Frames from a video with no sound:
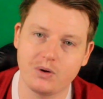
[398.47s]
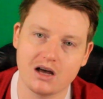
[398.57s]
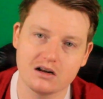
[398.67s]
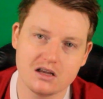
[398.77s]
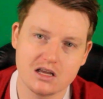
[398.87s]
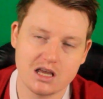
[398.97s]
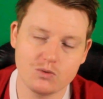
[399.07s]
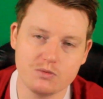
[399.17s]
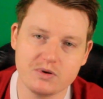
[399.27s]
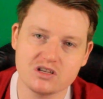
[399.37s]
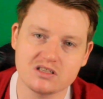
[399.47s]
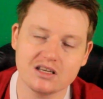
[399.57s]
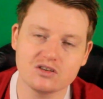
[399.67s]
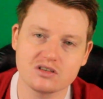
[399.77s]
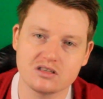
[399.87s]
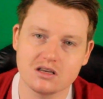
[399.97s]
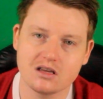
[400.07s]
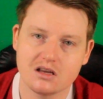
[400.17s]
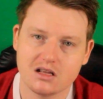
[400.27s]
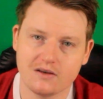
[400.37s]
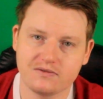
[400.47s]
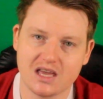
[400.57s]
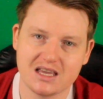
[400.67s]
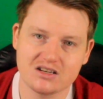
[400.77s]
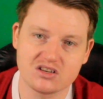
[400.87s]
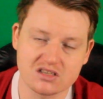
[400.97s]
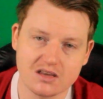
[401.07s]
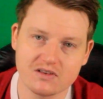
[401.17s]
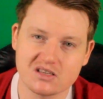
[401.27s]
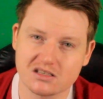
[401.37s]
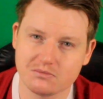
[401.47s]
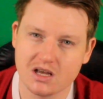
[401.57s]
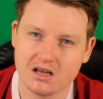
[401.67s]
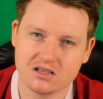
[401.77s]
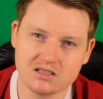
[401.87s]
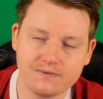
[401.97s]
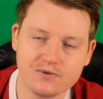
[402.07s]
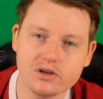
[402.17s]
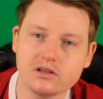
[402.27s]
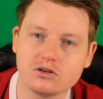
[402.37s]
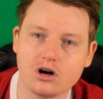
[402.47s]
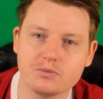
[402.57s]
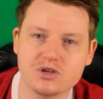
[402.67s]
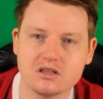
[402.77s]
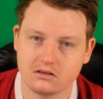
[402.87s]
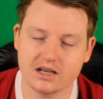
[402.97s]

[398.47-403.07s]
but it would be just interesting if they can just give us just a few little options.